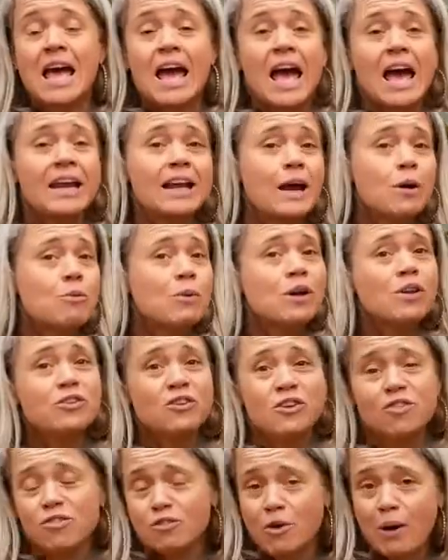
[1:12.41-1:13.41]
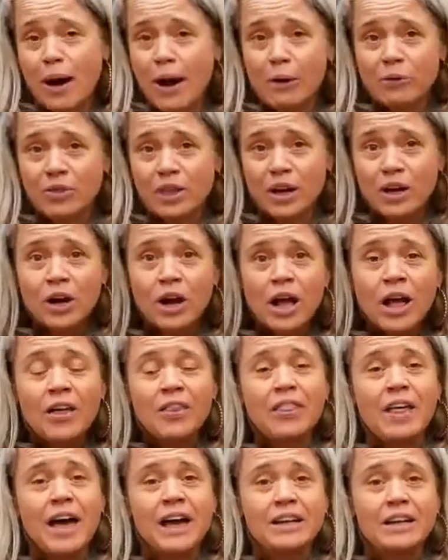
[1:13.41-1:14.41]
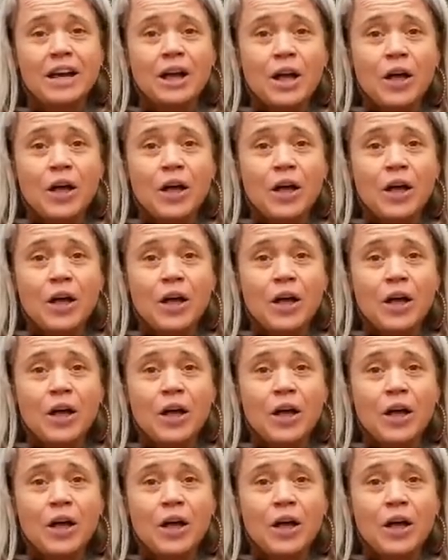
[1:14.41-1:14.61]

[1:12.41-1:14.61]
And I will just throw out there that